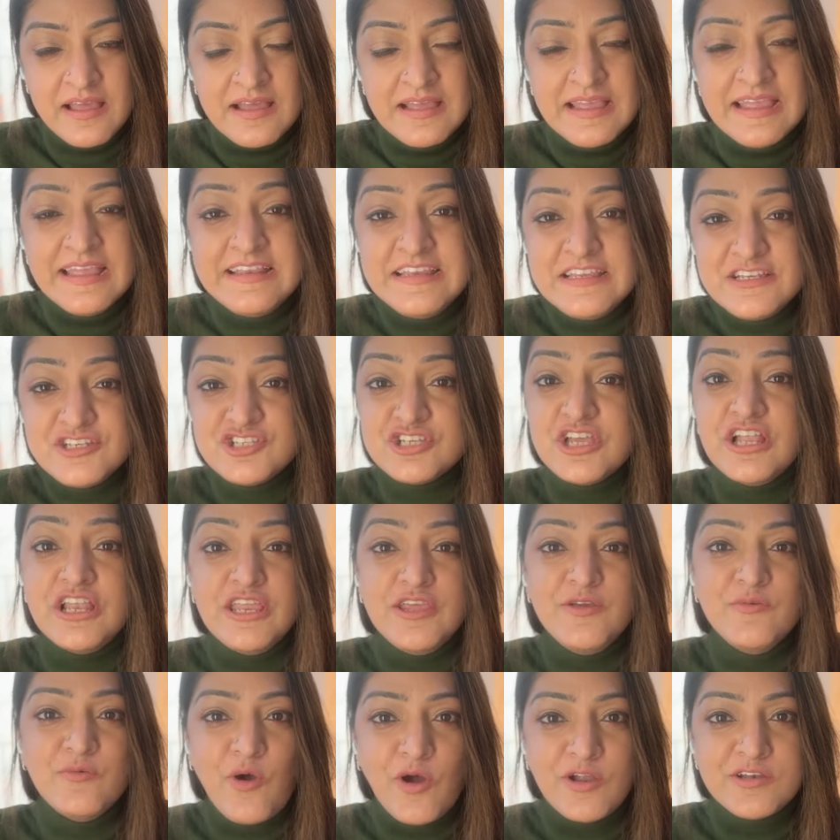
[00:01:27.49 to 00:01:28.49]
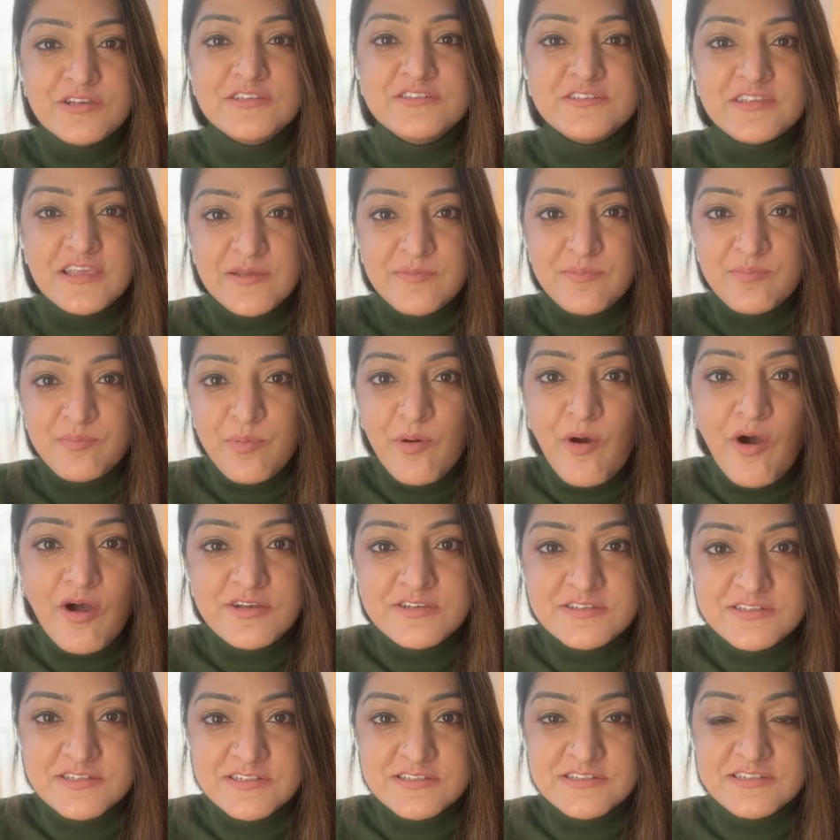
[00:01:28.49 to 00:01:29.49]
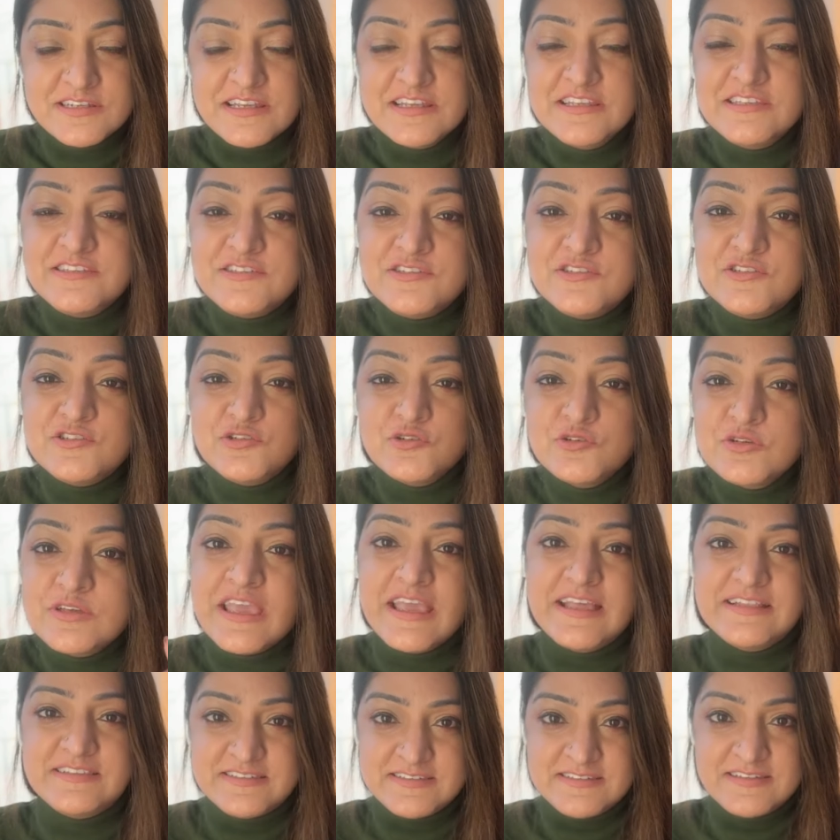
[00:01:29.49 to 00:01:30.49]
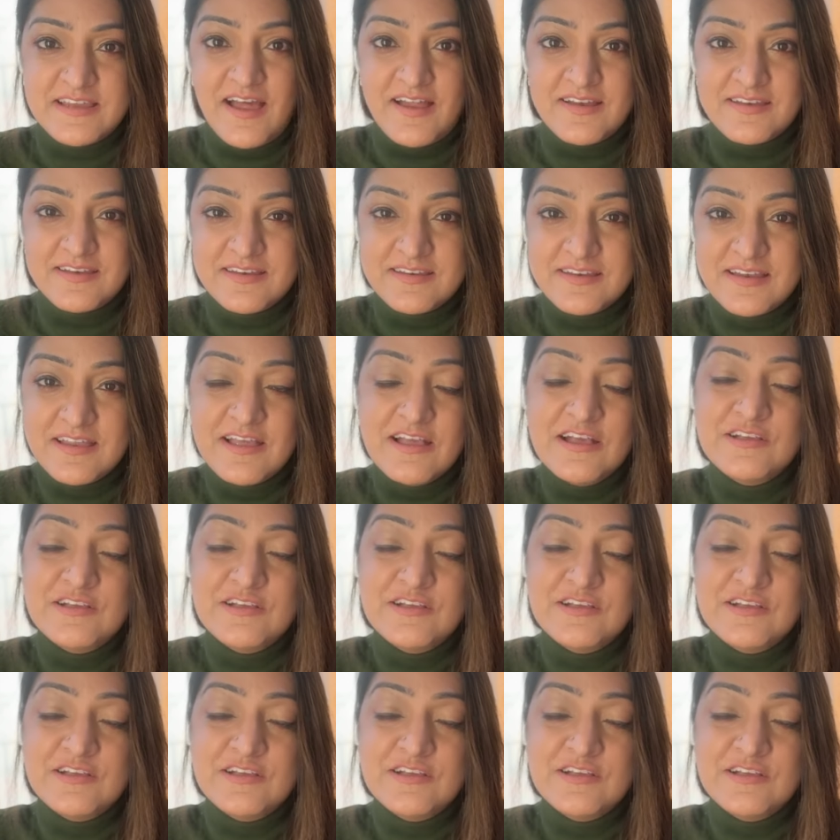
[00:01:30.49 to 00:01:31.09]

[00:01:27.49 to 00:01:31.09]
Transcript: Initially, what is important is to get started.